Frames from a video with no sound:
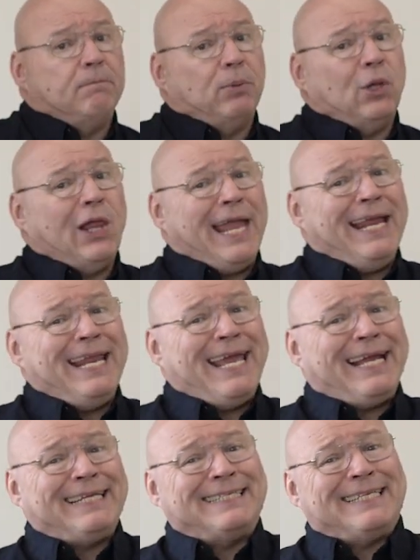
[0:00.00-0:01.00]

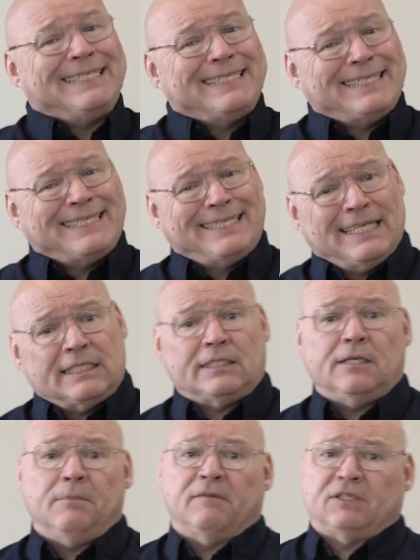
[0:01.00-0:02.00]
PLANEX
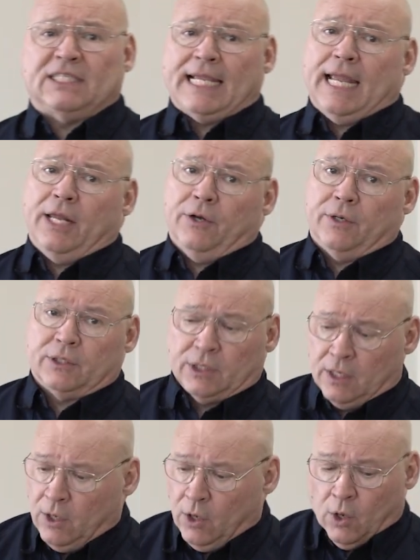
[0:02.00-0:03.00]
system of sanders,